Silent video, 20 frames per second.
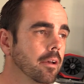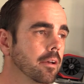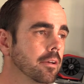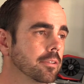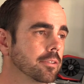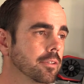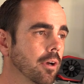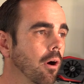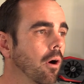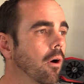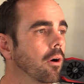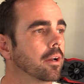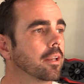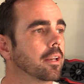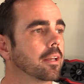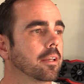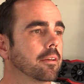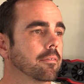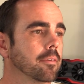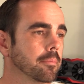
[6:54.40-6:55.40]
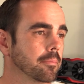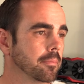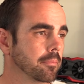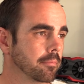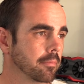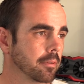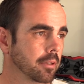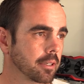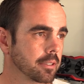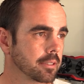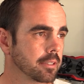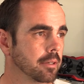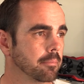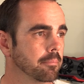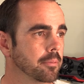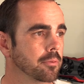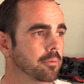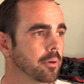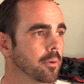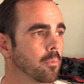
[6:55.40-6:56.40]
So I'm going to give it, like I said,
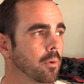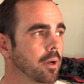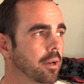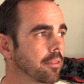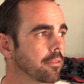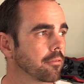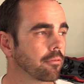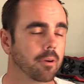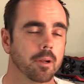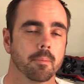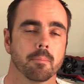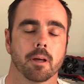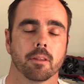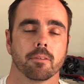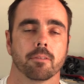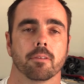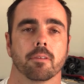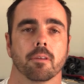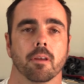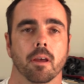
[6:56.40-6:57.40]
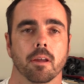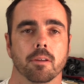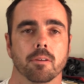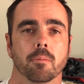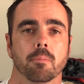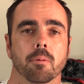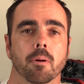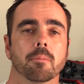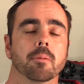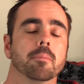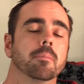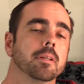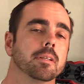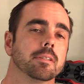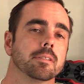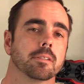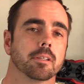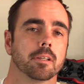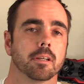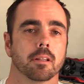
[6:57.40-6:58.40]
between 1 and 3 months, and you'll probably
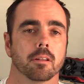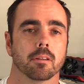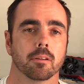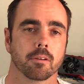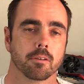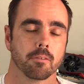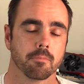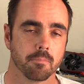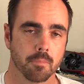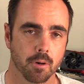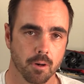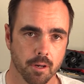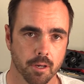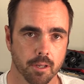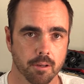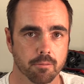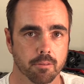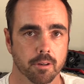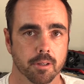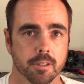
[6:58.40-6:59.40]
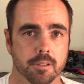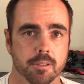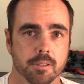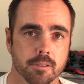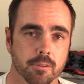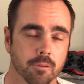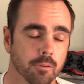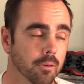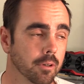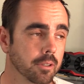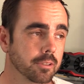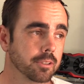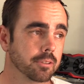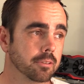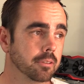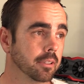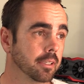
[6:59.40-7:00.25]
see a lot of mining rigs, or at